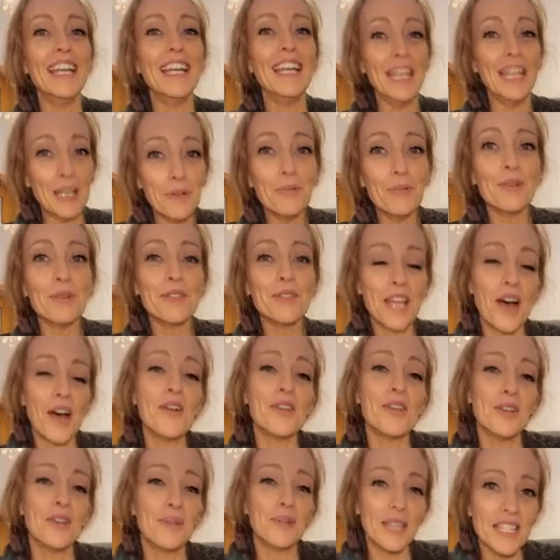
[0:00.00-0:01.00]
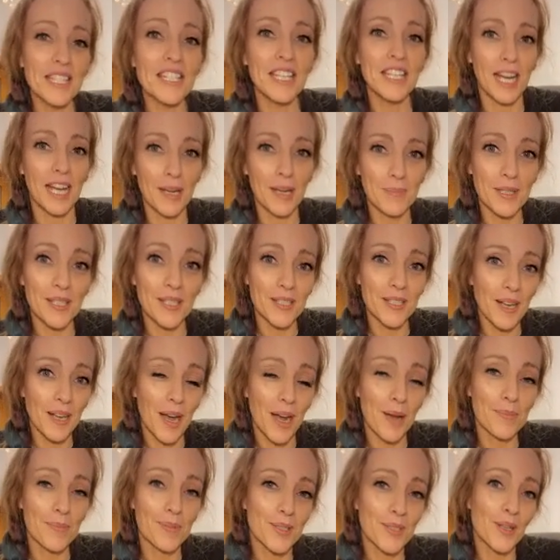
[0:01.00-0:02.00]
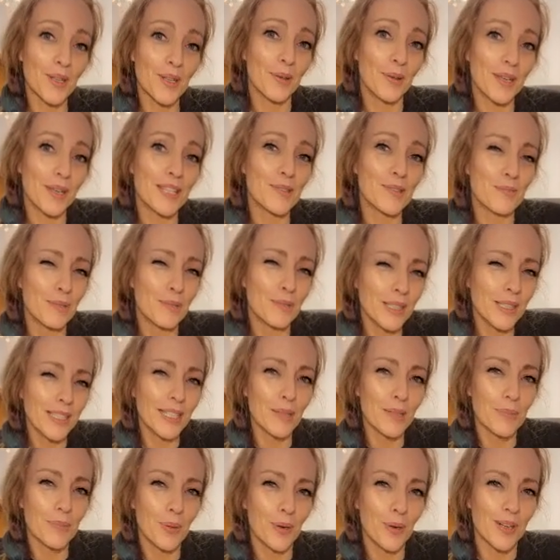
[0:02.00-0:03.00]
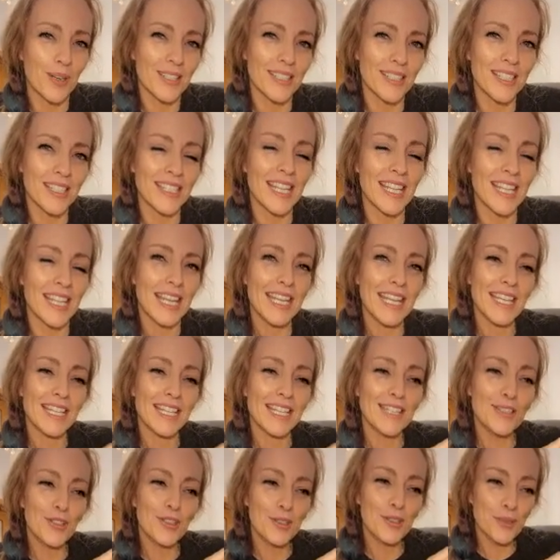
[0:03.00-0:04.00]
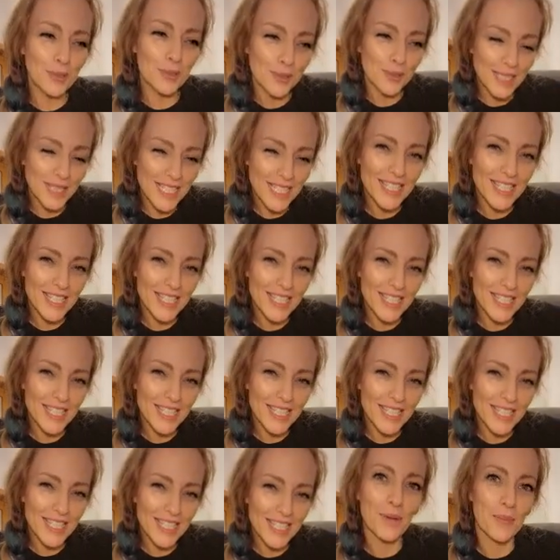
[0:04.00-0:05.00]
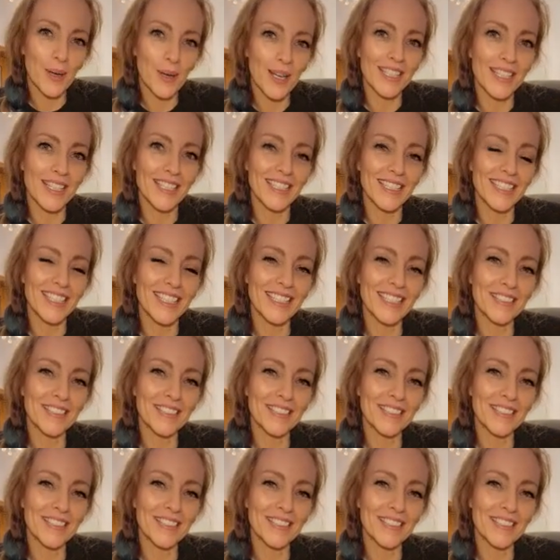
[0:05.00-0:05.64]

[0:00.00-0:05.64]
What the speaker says: It will tell you it's time to stop. So it's really important to listen to your body.